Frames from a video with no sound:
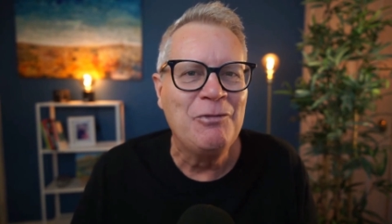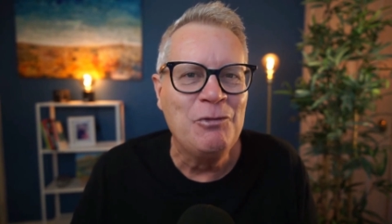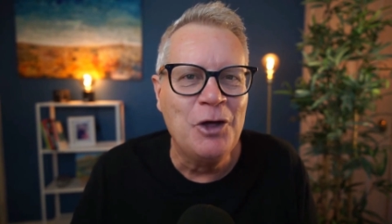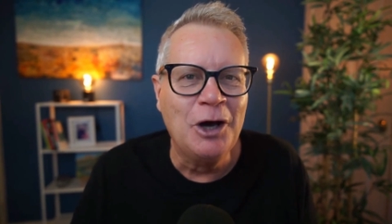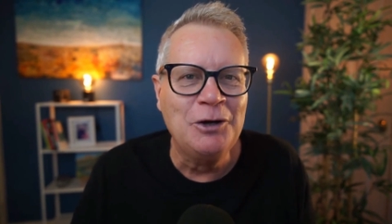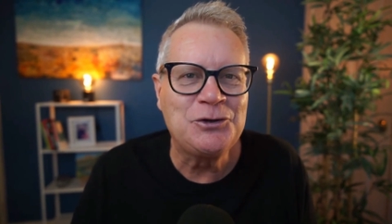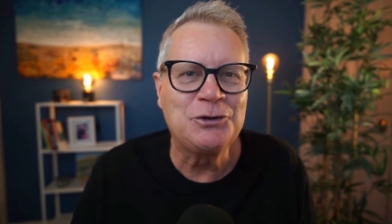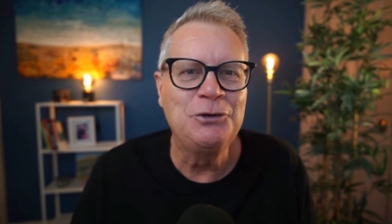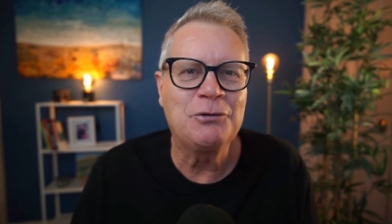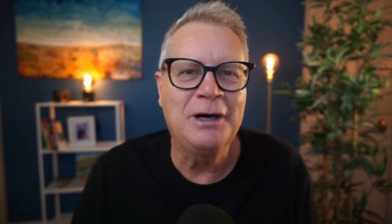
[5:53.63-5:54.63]
those
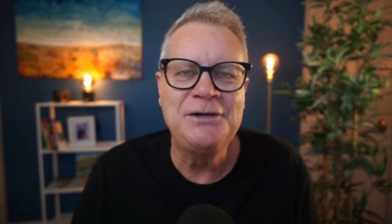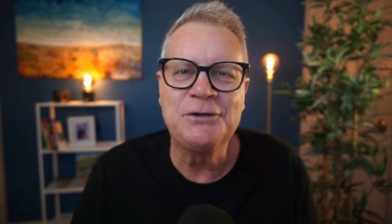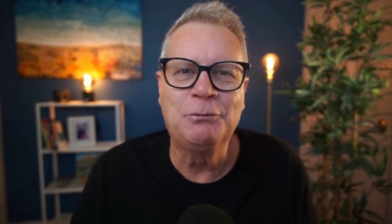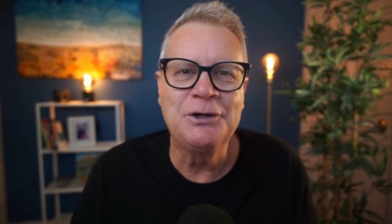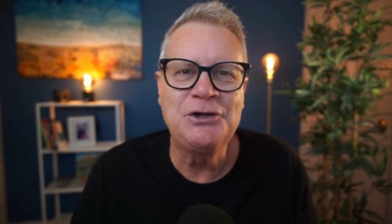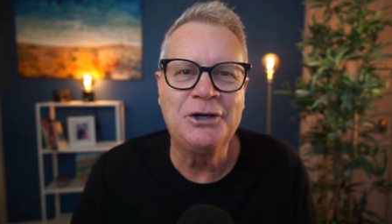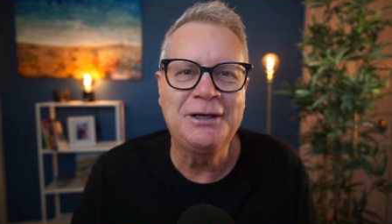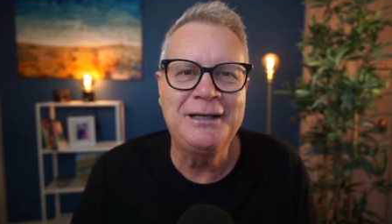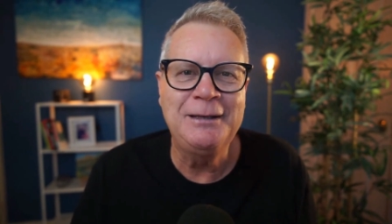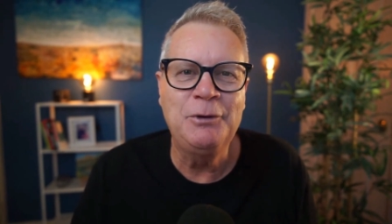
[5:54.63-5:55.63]
two traits are what you got
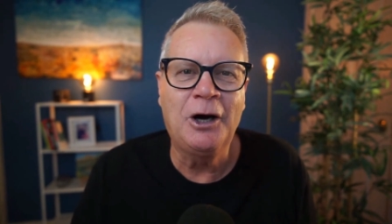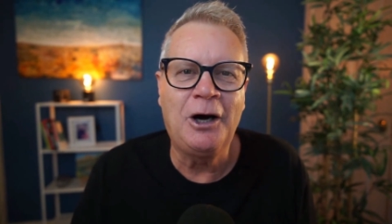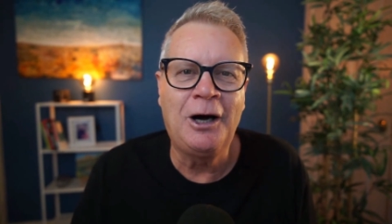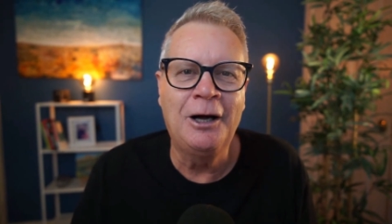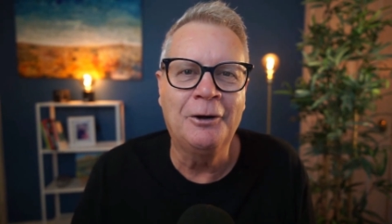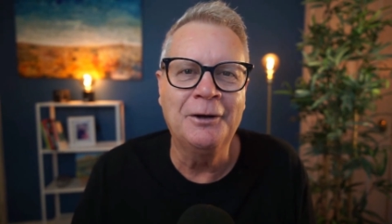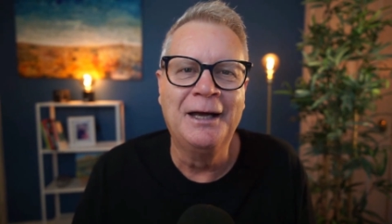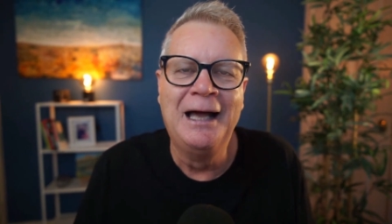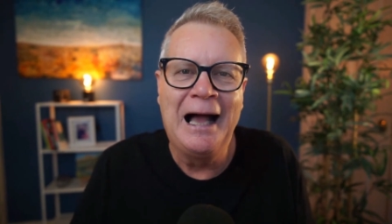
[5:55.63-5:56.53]
to keep your eye on.